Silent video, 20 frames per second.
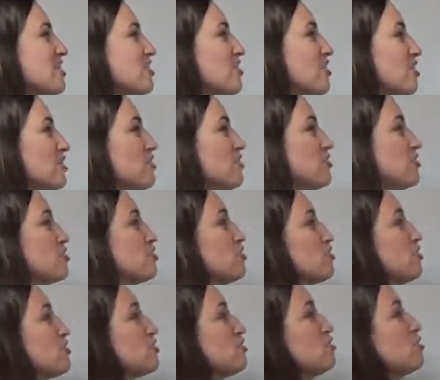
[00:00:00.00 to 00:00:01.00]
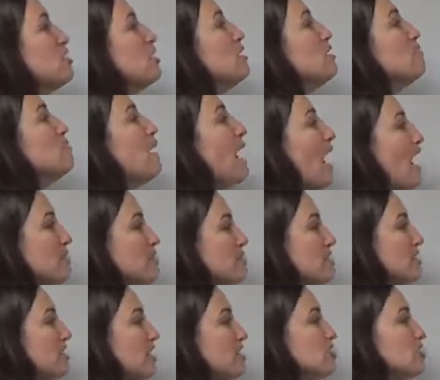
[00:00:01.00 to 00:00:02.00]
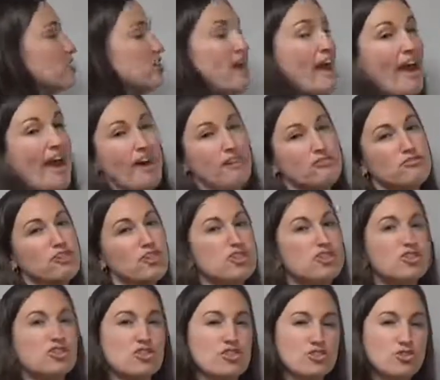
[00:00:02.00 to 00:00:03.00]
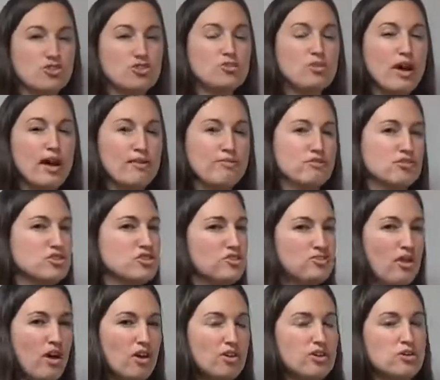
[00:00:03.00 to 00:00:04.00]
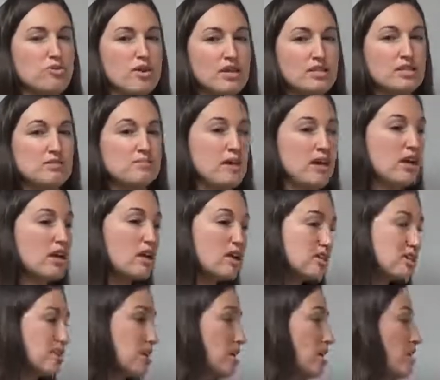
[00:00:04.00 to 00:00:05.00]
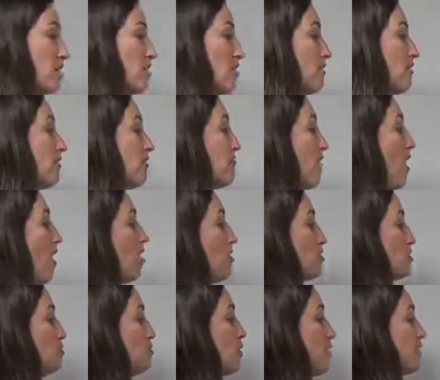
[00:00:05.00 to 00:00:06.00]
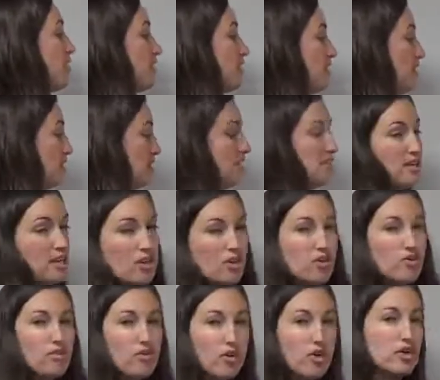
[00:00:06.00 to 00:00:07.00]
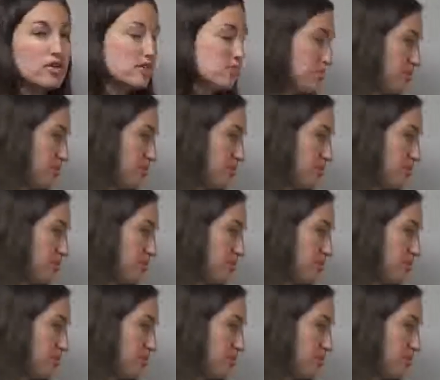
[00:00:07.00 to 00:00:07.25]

that the true population average, the true average of all US males, falls within this interval, is